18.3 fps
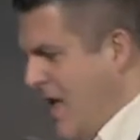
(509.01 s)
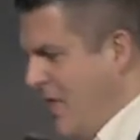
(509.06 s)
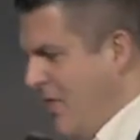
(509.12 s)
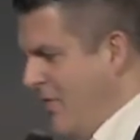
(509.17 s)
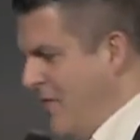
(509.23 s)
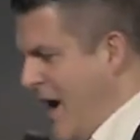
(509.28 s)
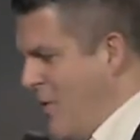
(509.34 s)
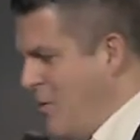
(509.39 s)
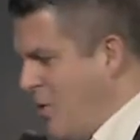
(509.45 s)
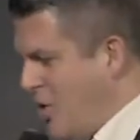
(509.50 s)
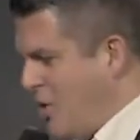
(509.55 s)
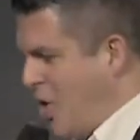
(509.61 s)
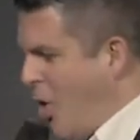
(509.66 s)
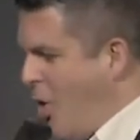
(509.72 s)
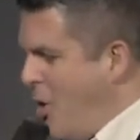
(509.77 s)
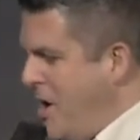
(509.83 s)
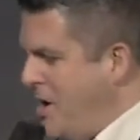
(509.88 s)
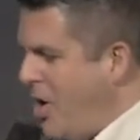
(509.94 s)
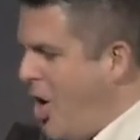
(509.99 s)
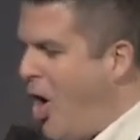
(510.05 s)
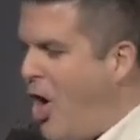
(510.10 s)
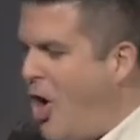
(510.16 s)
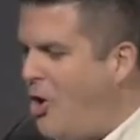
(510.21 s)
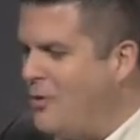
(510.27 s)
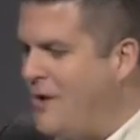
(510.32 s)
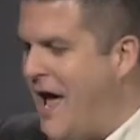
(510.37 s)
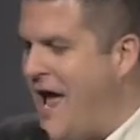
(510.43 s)
They were going
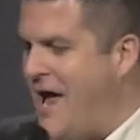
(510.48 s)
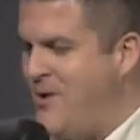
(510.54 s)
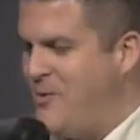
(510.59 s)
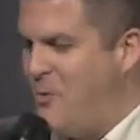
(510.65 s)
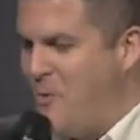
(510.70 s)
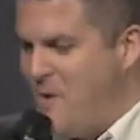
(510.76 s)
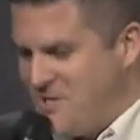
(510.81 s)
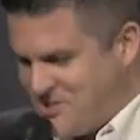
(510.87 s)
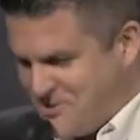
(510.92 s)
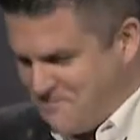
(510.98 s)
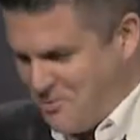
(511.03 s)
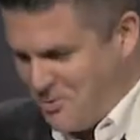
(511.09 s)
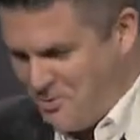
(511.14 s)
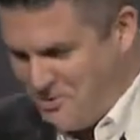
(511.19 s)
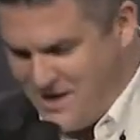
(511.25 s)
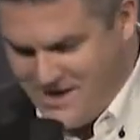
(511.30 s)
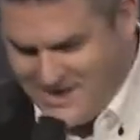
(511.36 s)
on a whispering